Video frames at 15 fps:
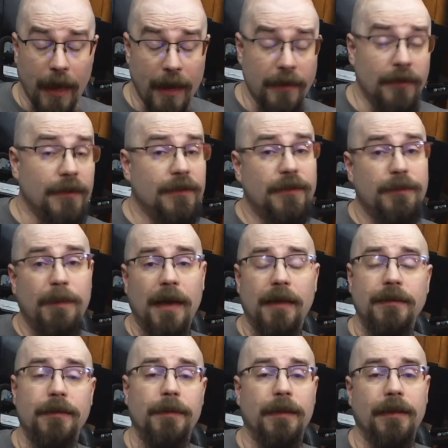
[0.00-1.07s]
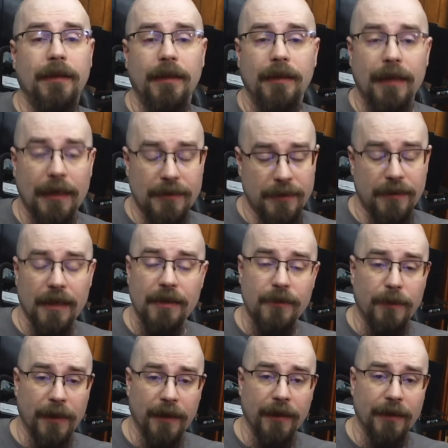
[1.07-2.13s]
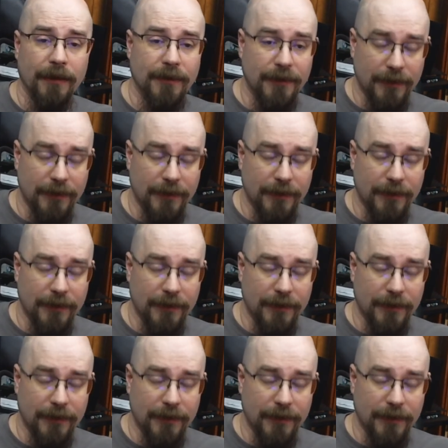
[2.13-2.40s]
Endless possibility. That's that's what it is.